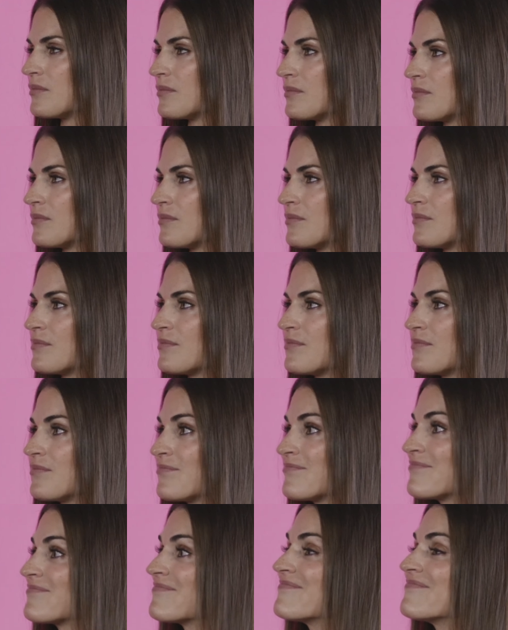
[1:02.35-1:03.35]

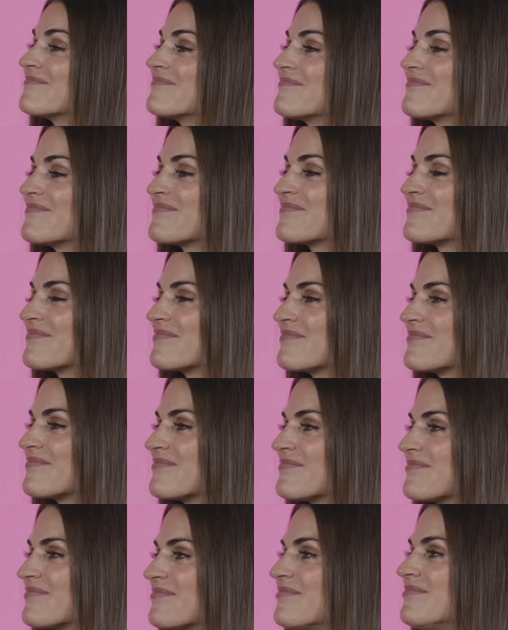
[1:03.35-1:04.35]

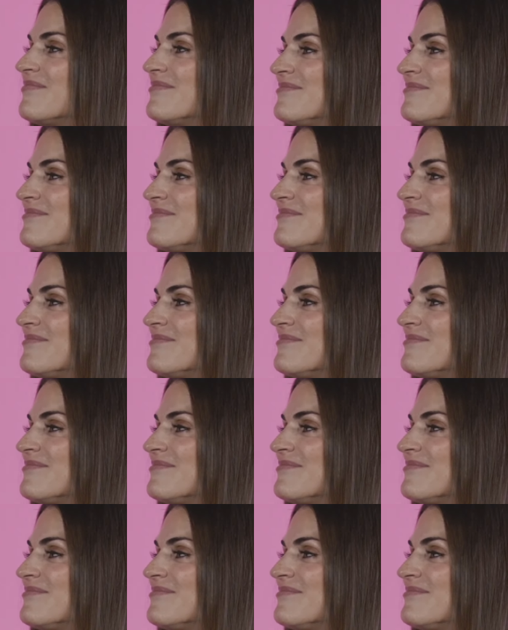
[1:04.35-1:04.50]
[no speech]